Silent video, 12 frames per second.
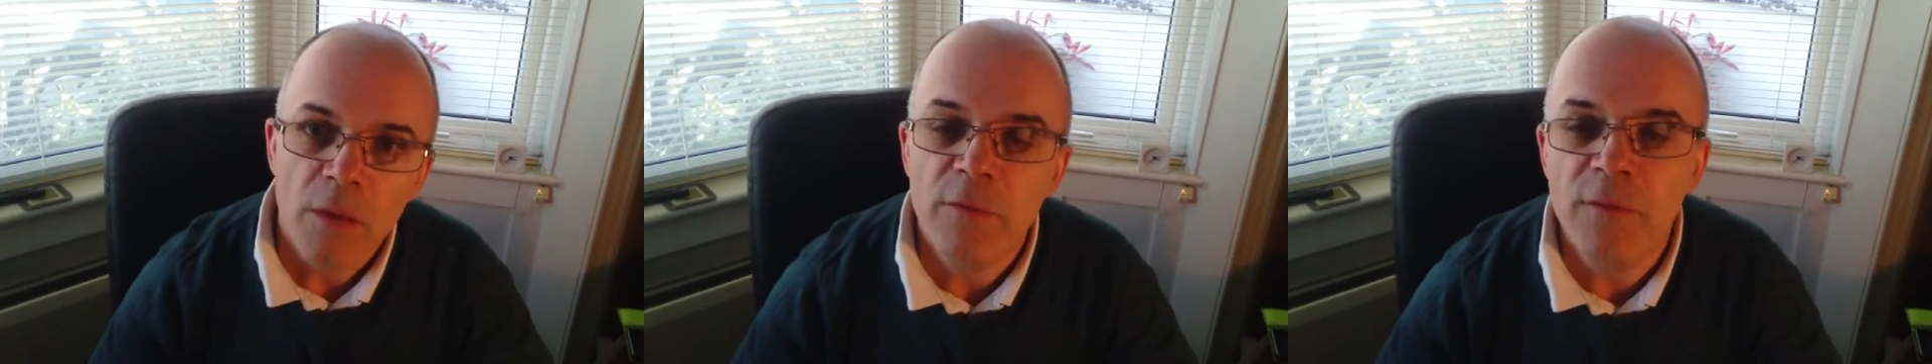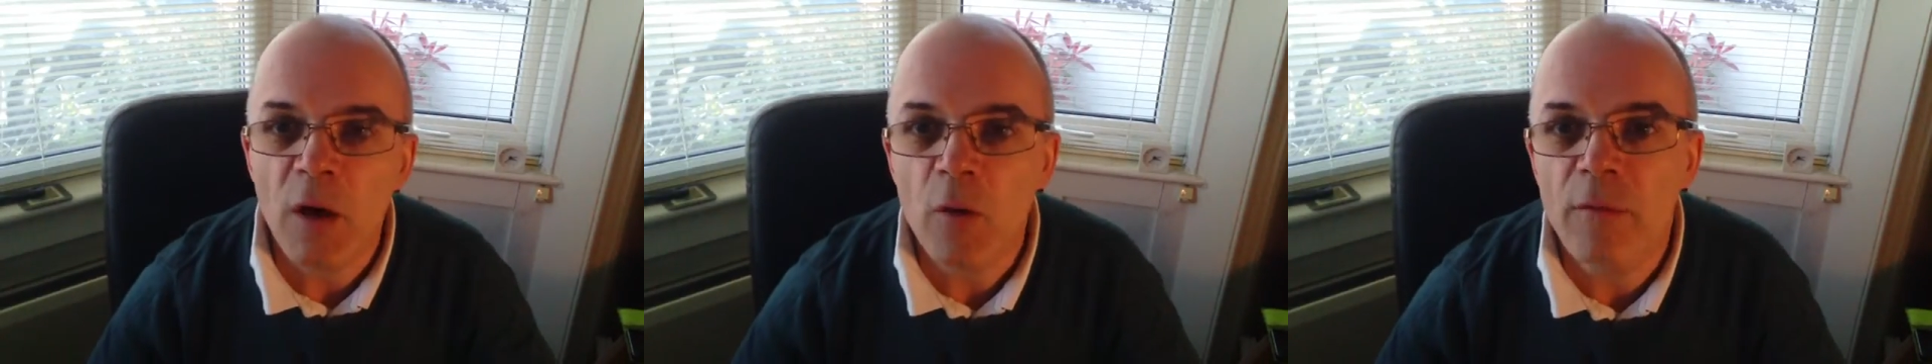The
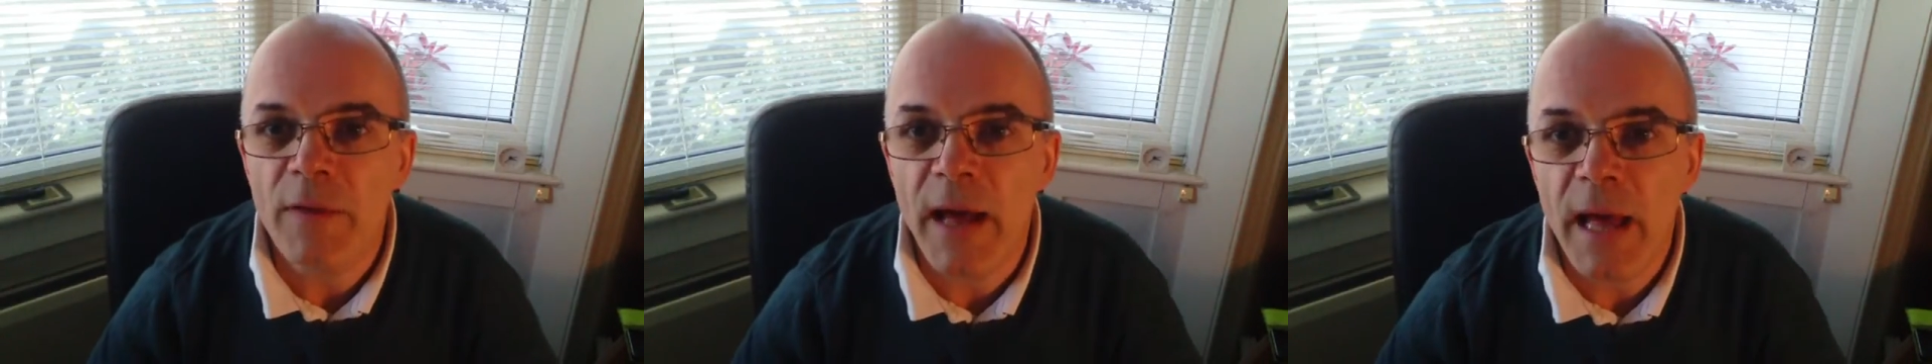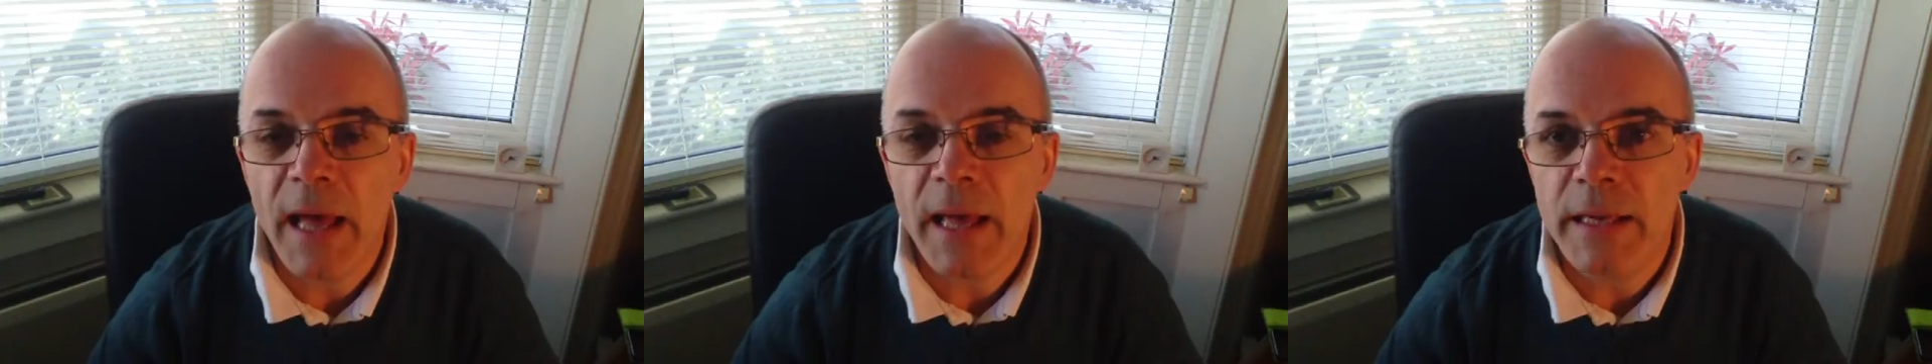flow of
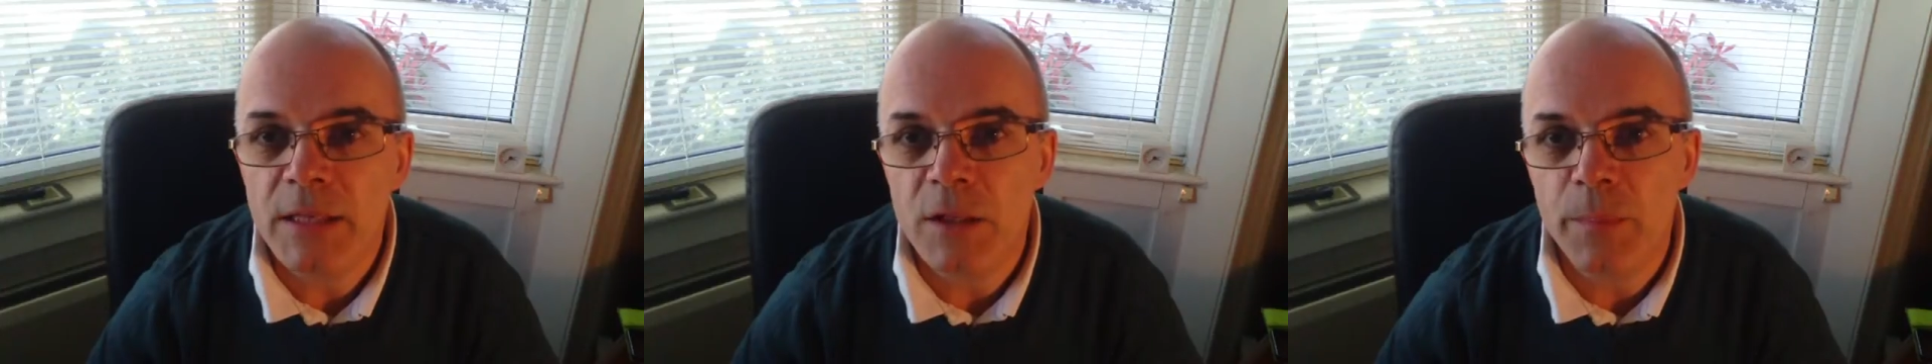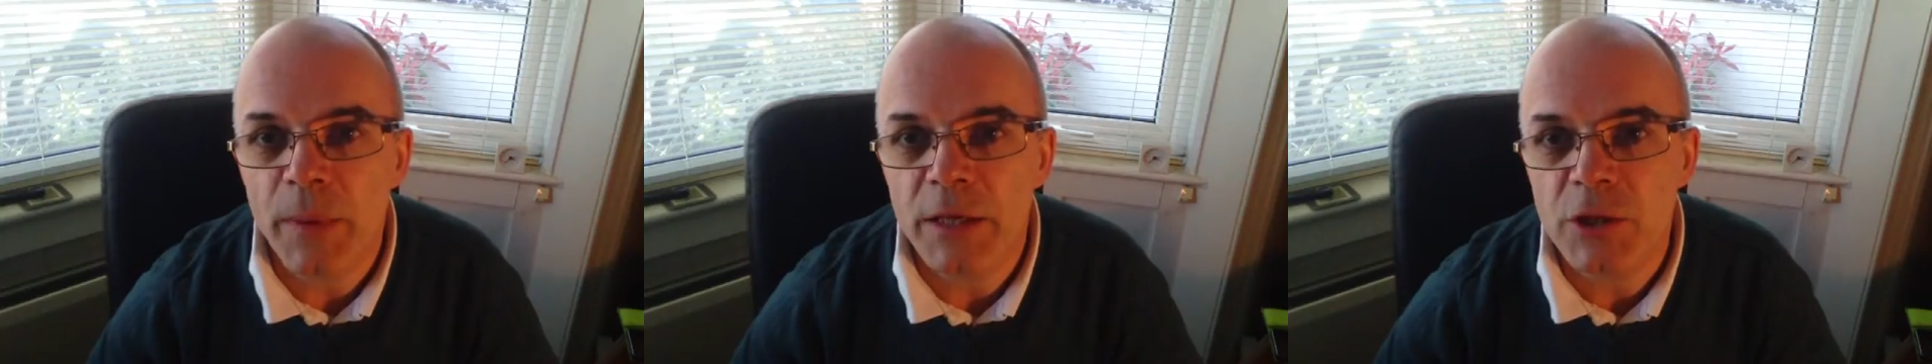air into
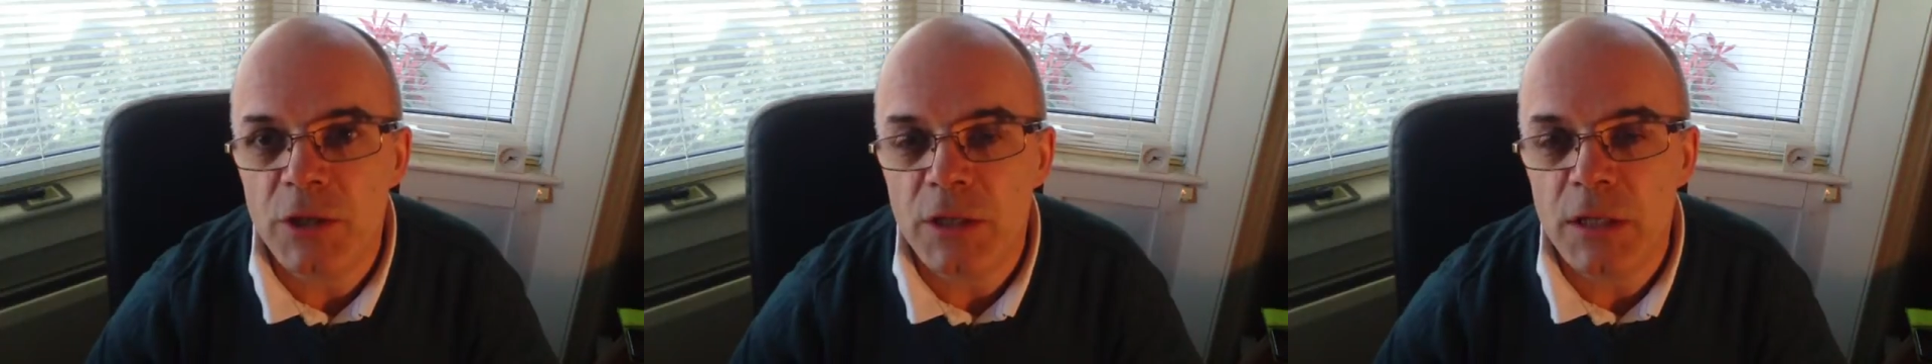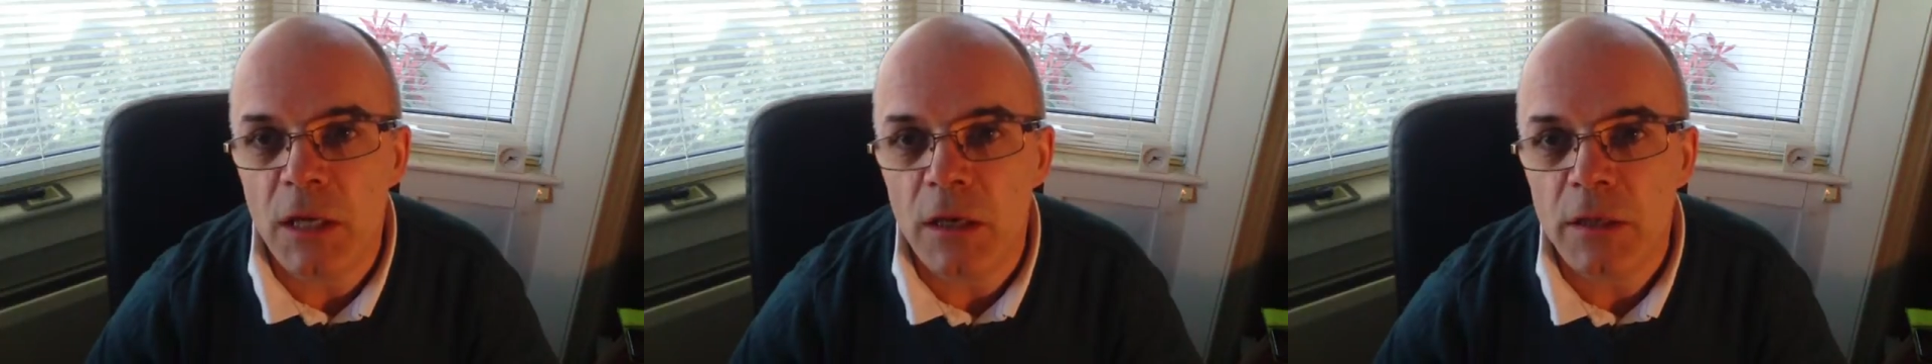the
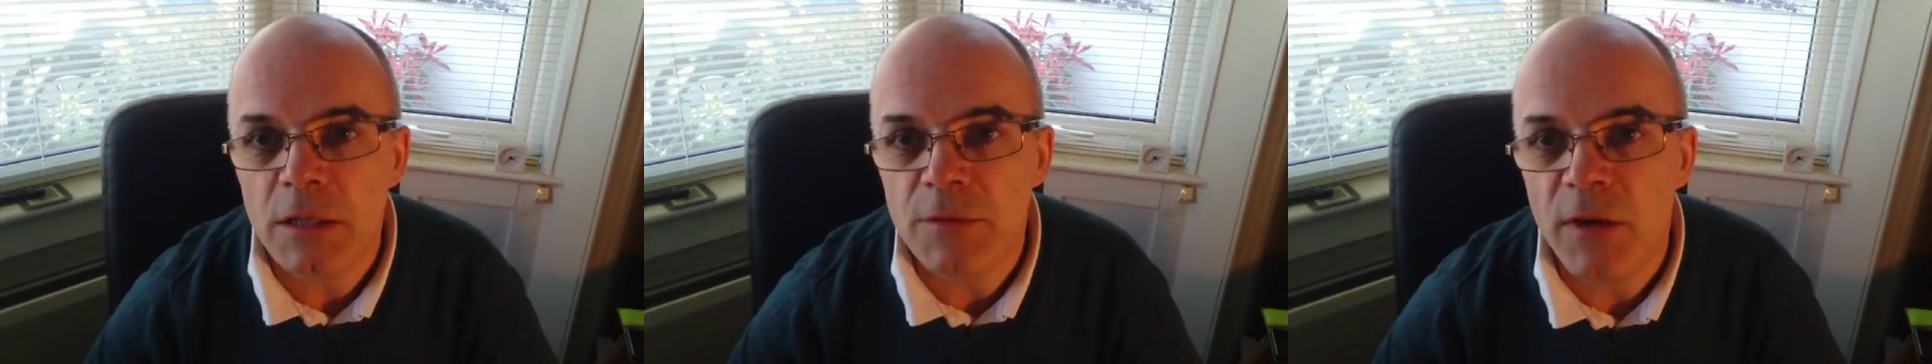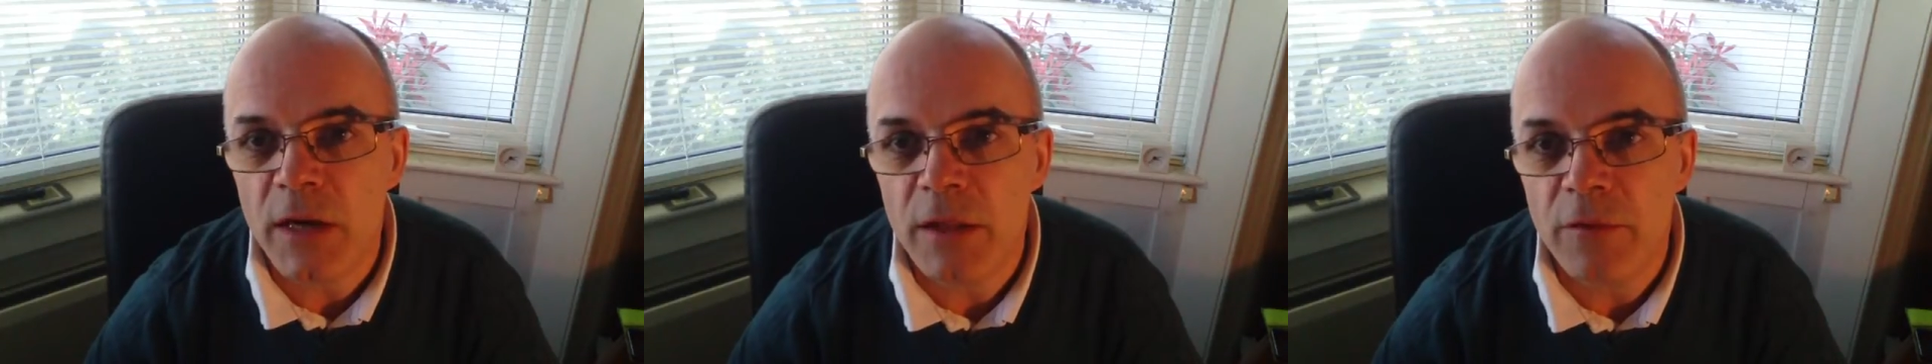patient's lungs
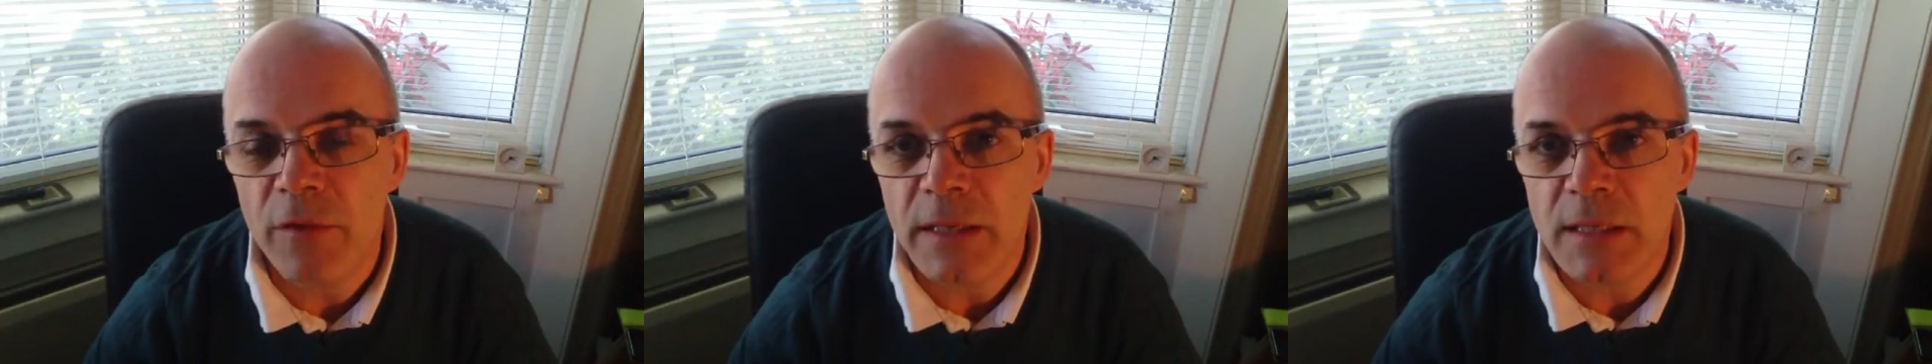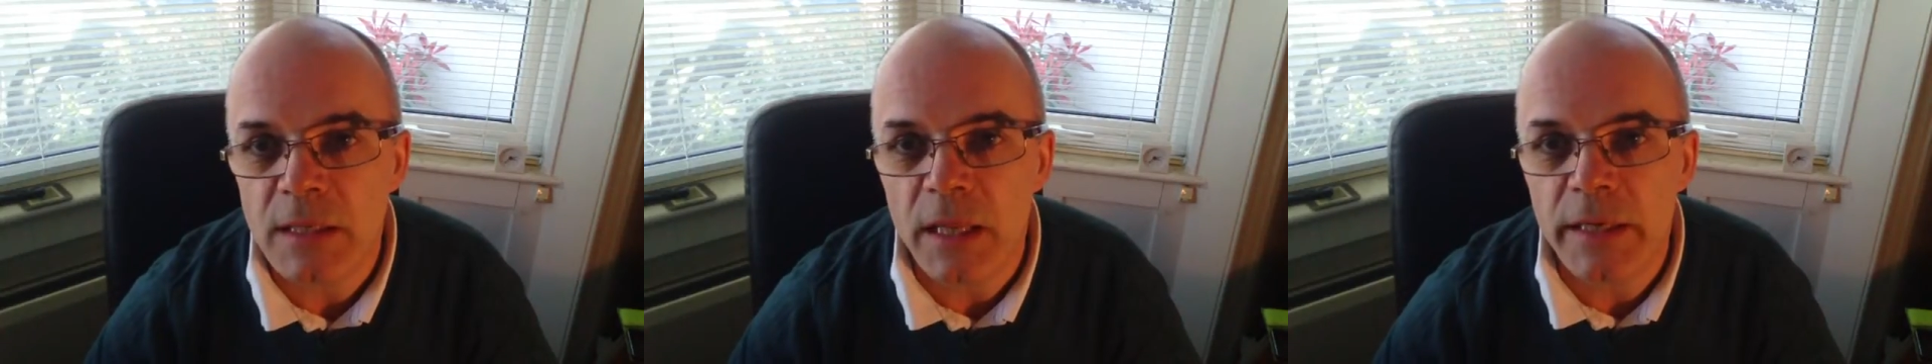via the
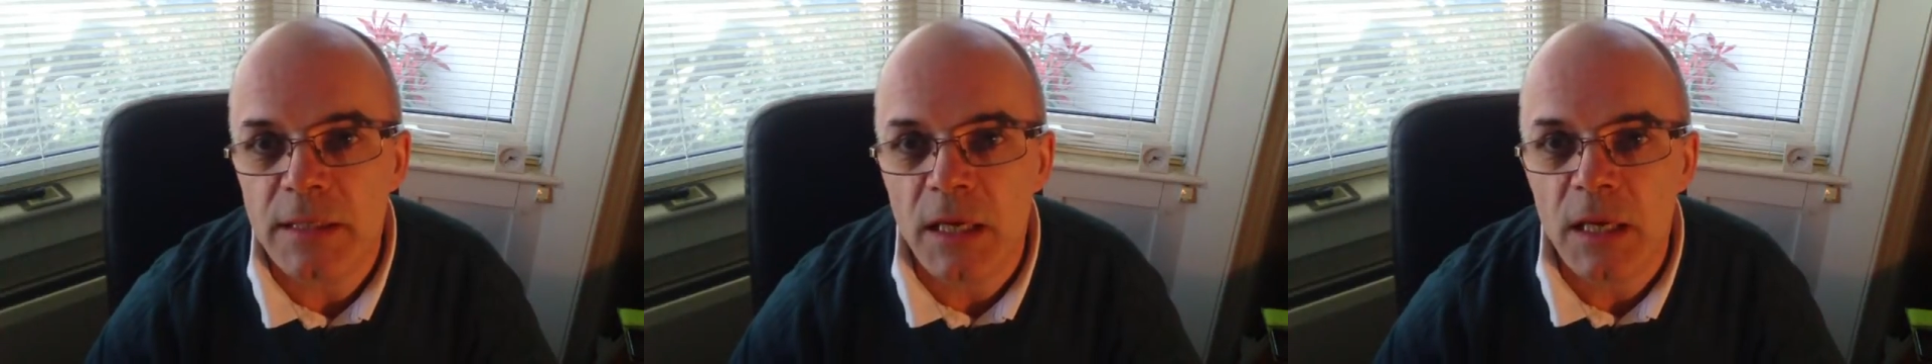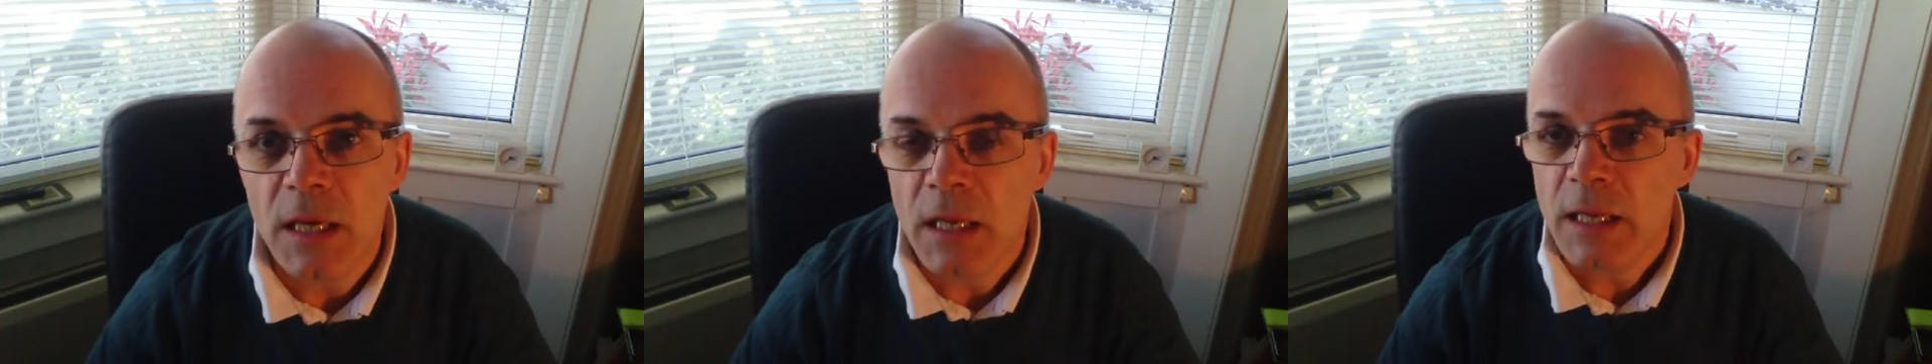
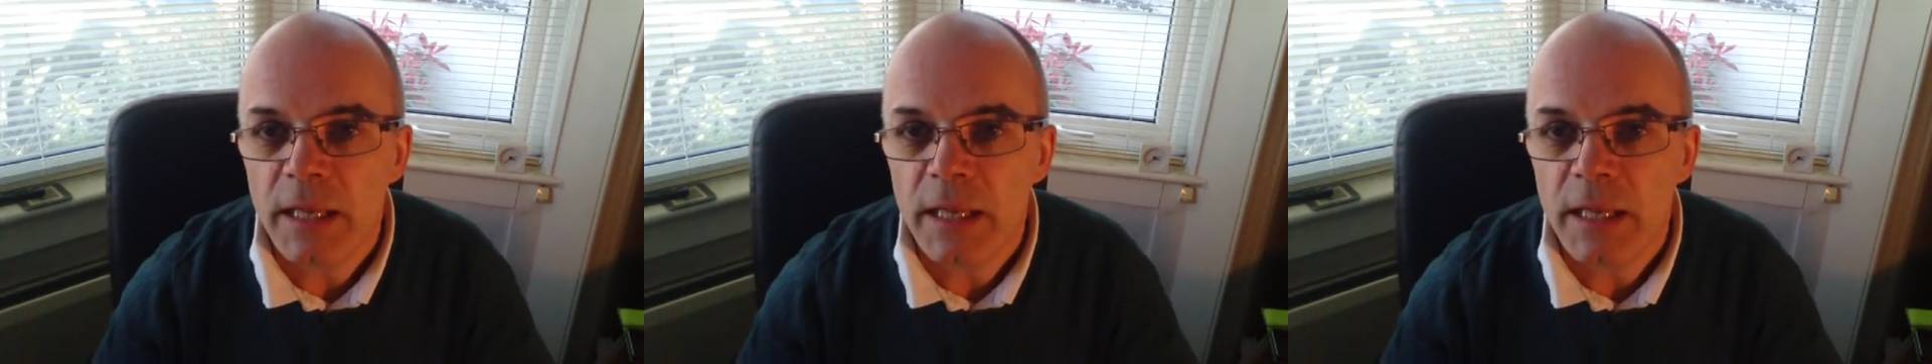ventilator,